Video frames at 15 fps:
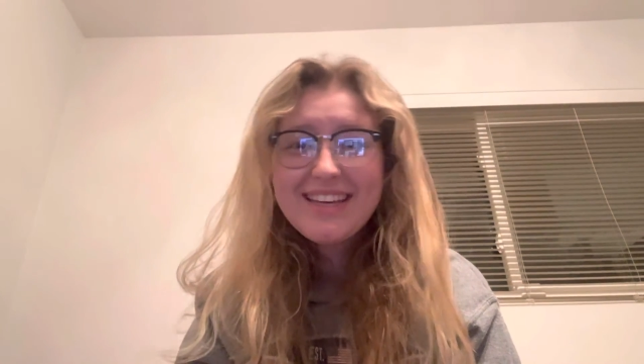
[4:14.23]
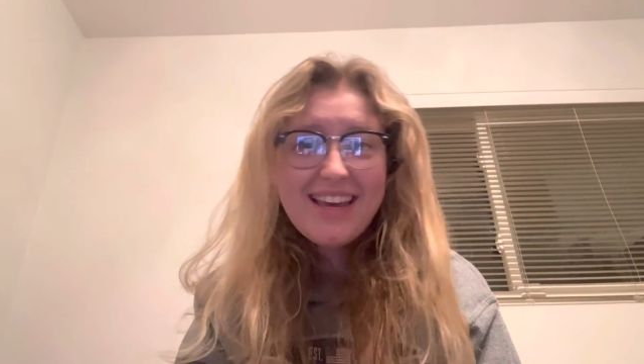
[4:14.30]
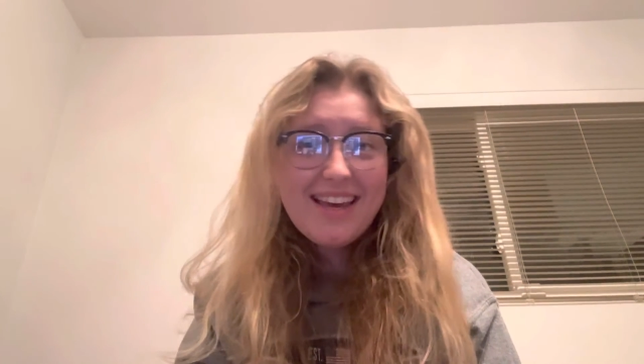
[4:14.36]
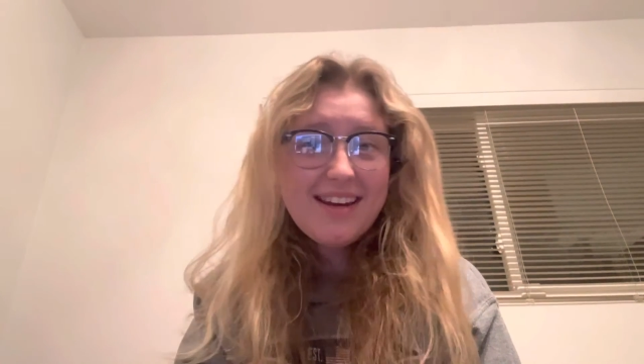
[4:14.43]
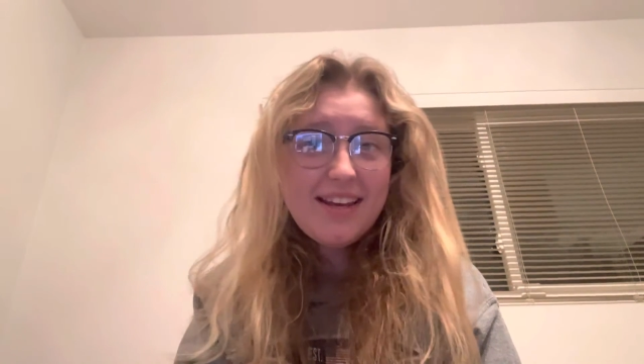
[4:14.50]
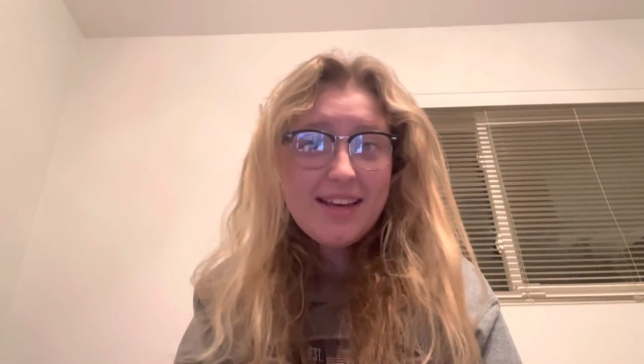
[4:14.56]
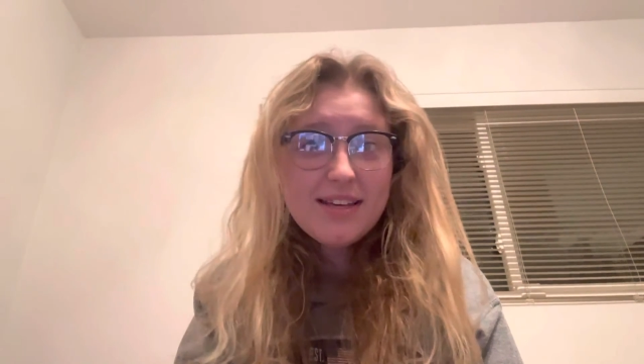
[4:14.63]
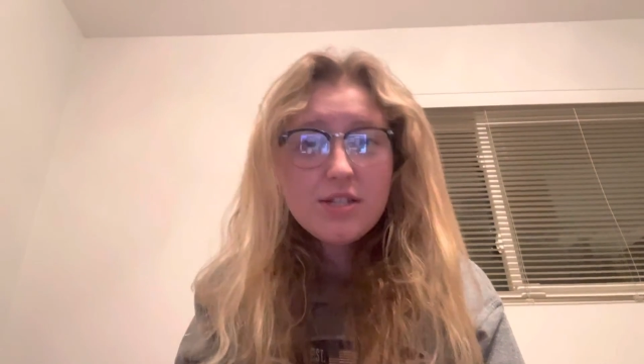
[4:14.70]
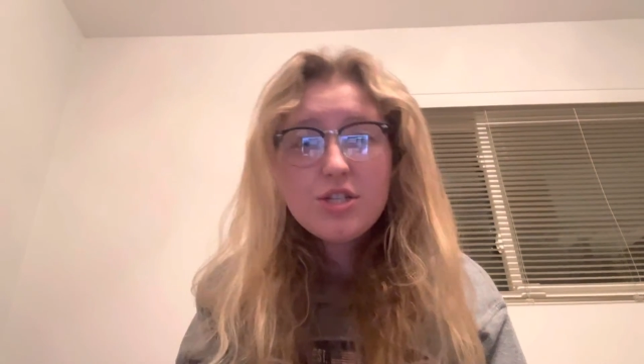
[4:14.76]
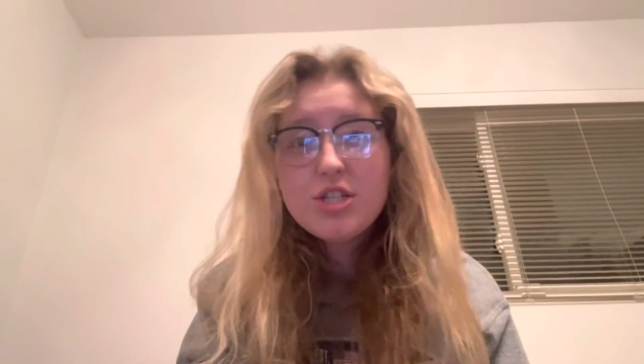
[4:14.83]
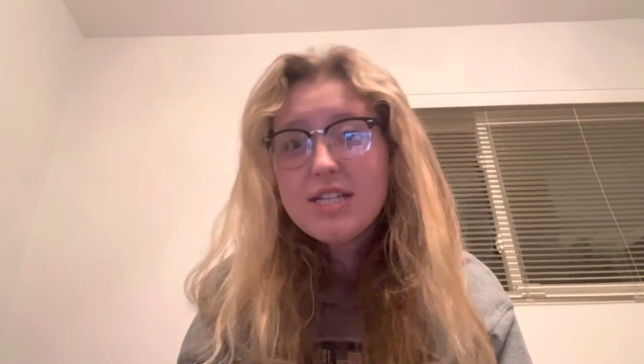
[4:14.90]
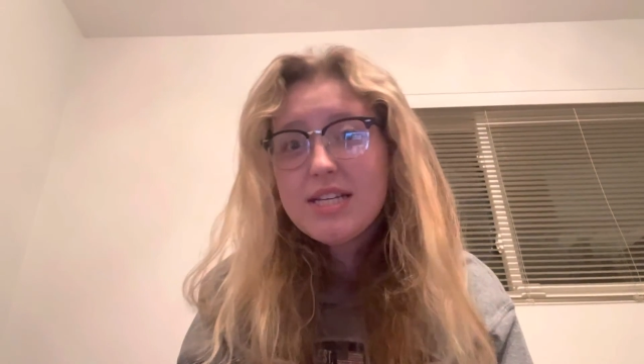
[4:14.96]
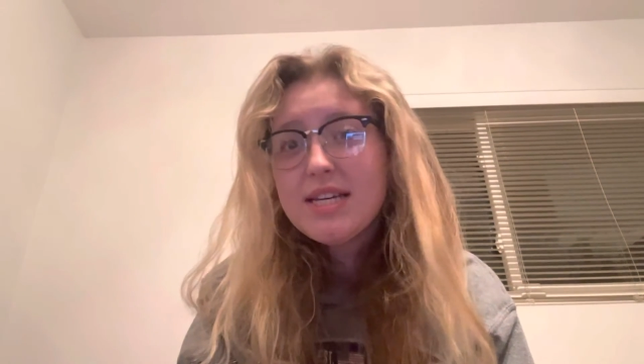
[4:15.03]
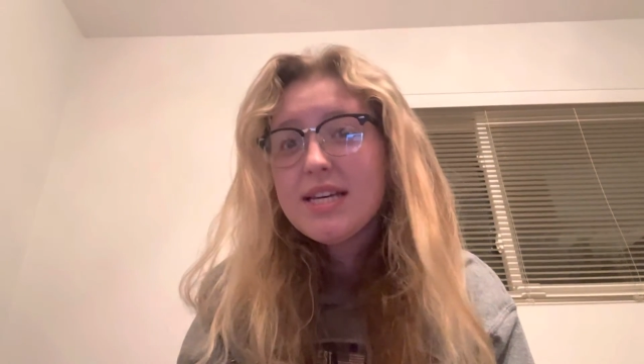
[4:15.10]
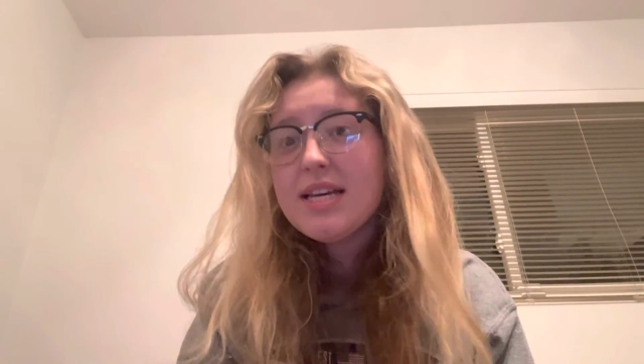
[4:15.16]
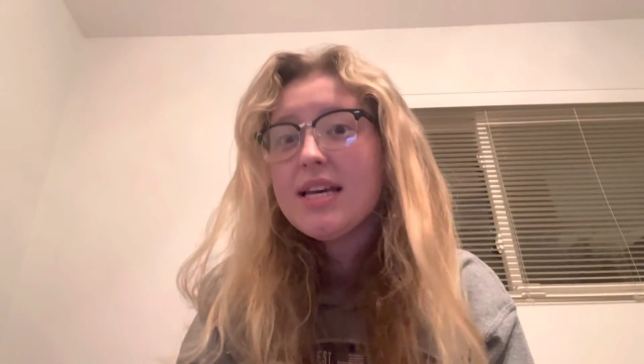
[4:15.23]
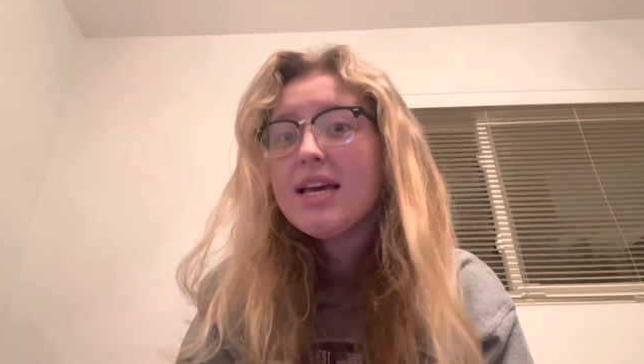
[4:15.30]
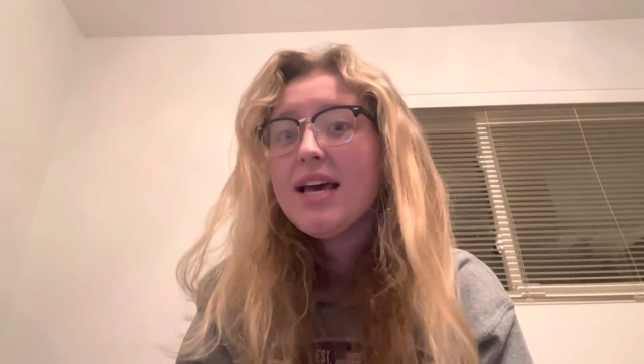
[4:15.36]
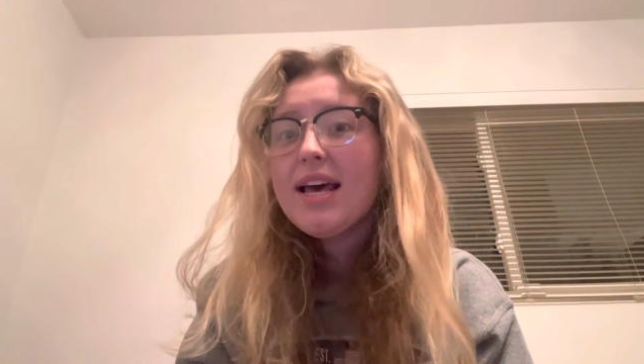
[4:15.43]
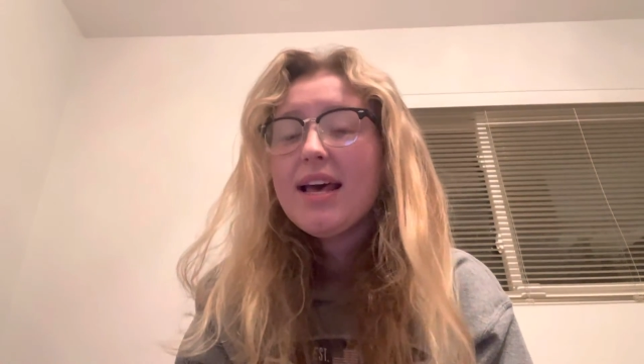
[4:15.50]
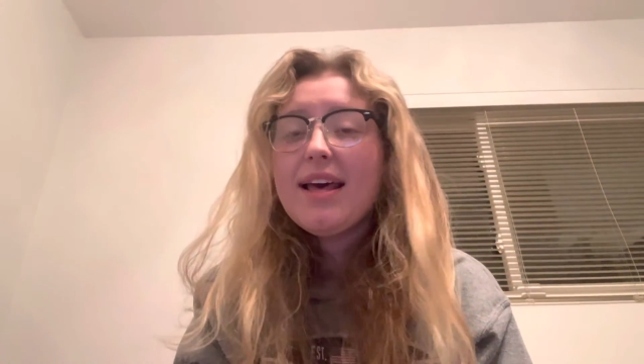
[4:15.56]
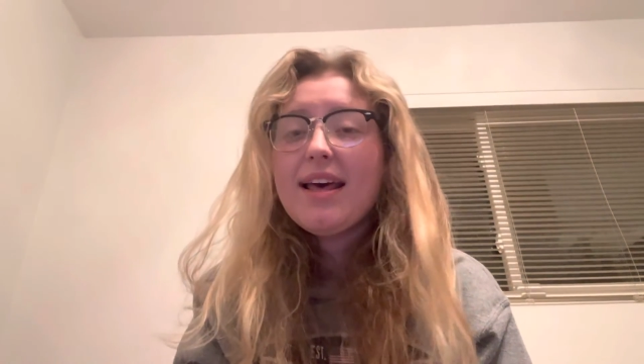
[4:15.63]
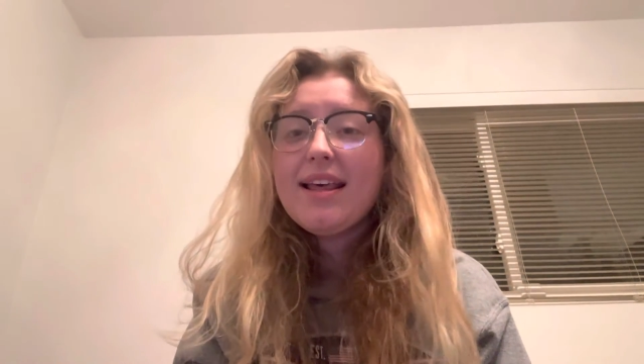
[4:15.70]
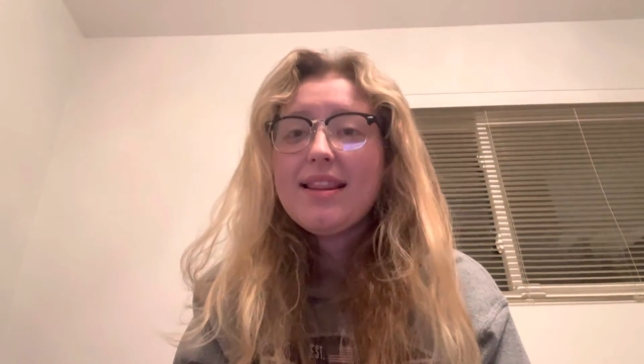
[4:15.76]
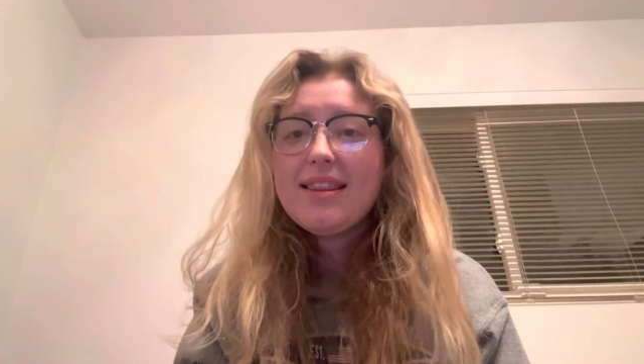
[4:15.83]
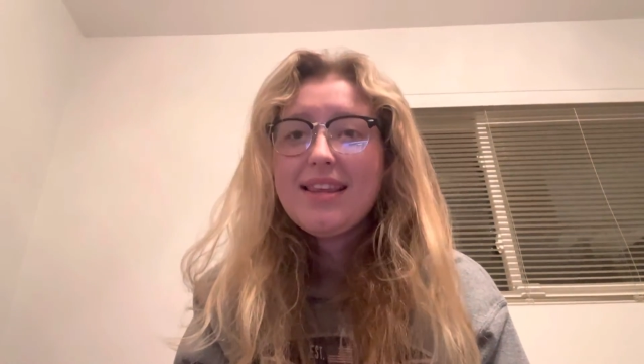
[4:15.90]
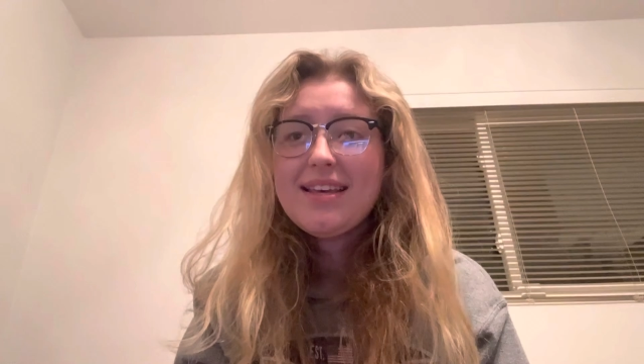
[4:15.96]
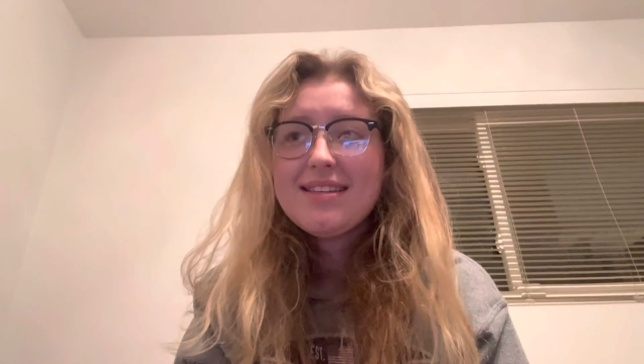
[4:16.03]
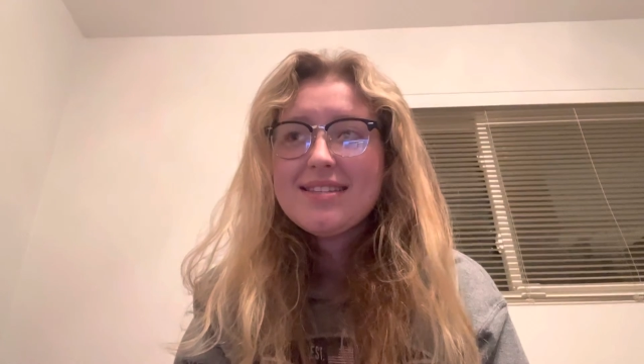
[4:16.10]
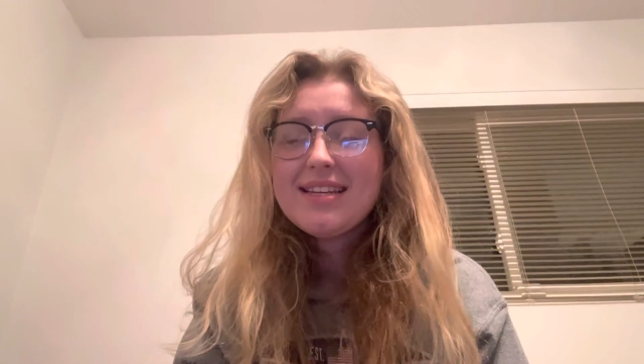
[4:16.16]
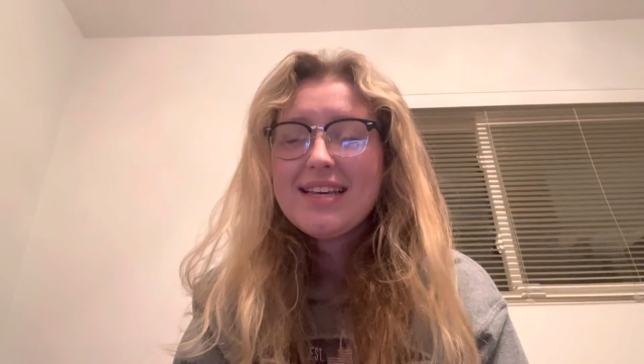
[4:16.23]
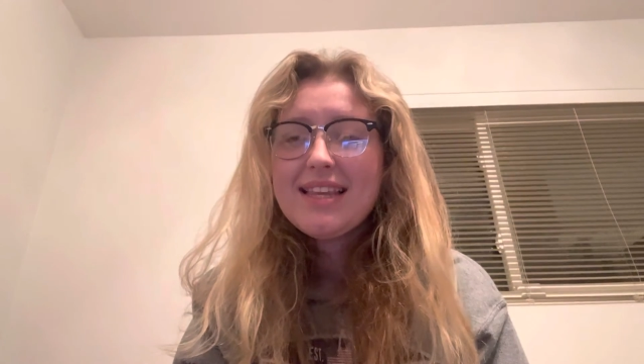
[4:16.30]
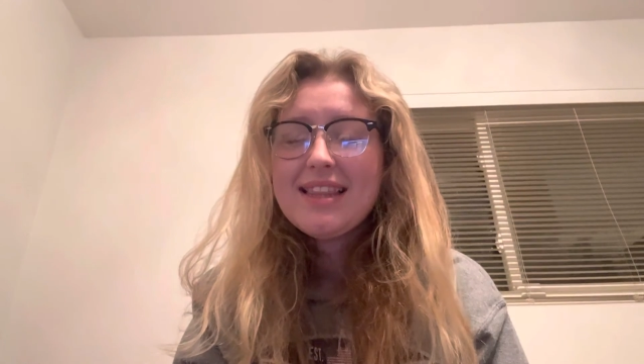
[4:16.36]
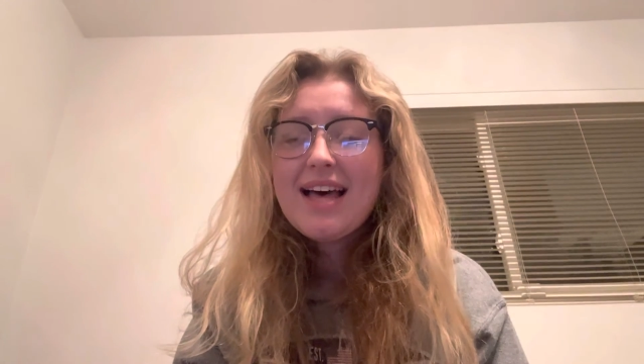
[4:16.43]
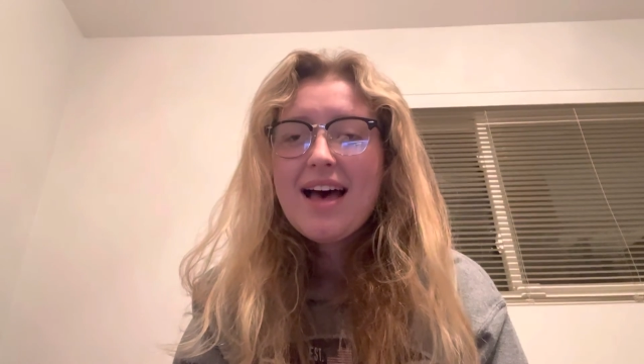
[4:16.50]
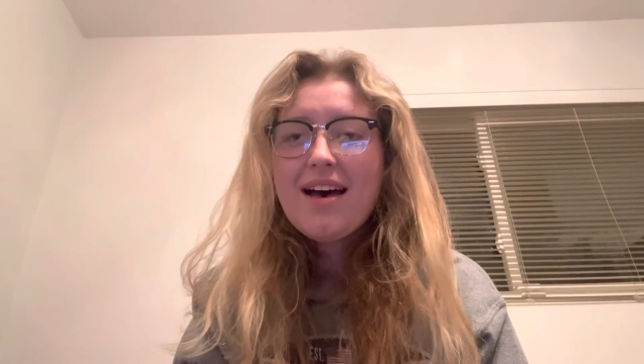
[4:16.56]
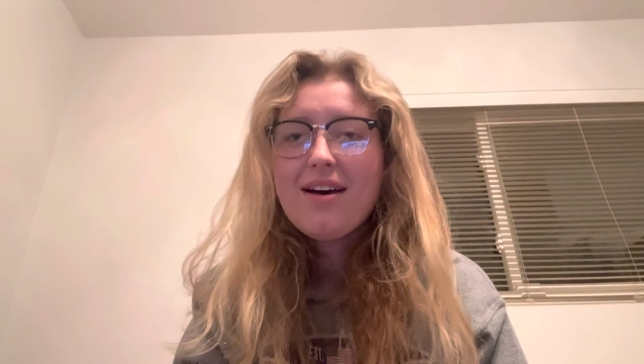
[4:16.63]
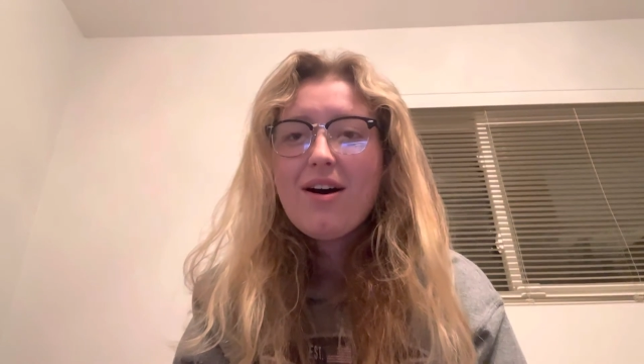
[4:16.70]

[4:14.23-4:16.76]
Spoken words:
ADHD and things like that.